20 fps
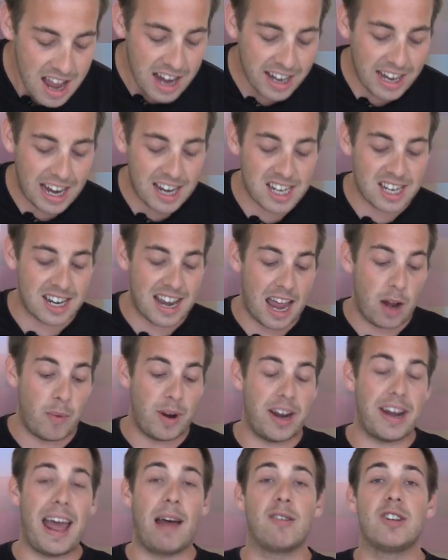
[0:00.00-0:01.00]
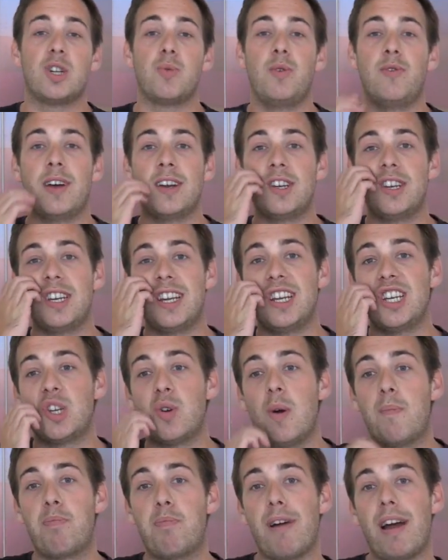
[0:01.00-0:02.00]
Yesterday, we announced that we've entered
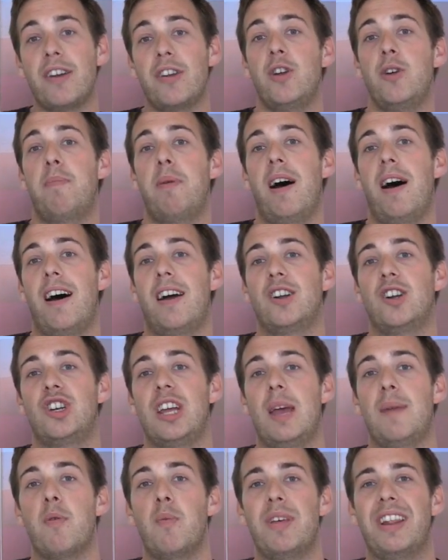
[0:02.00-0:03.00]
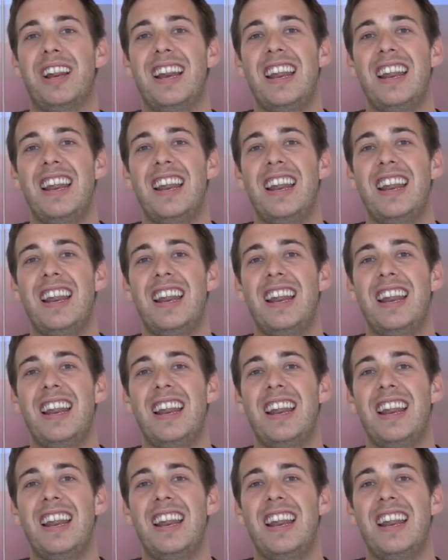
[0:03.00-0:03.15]
into a brand new partnership with